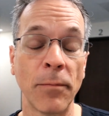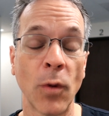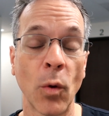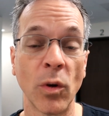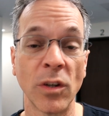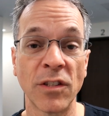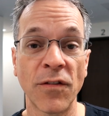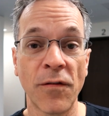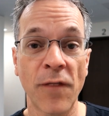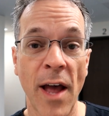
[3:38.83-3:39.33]

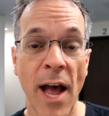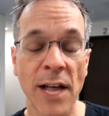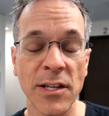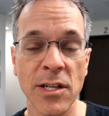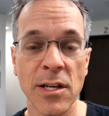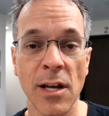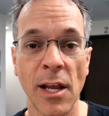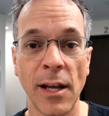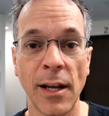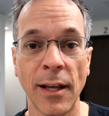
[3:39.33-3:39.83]
what's
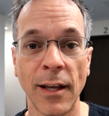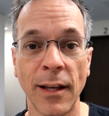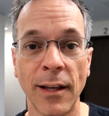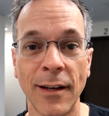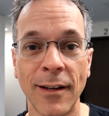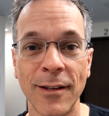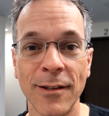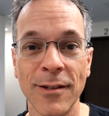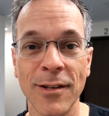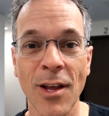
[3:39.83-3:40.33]
fascinating
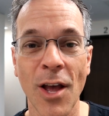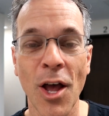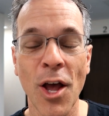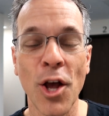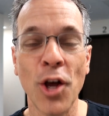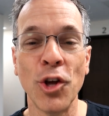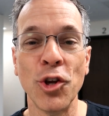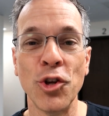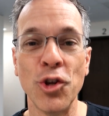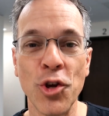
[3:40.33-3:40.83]
is
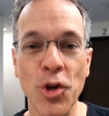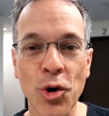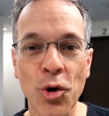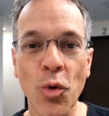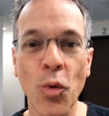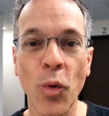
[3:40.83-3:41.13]
you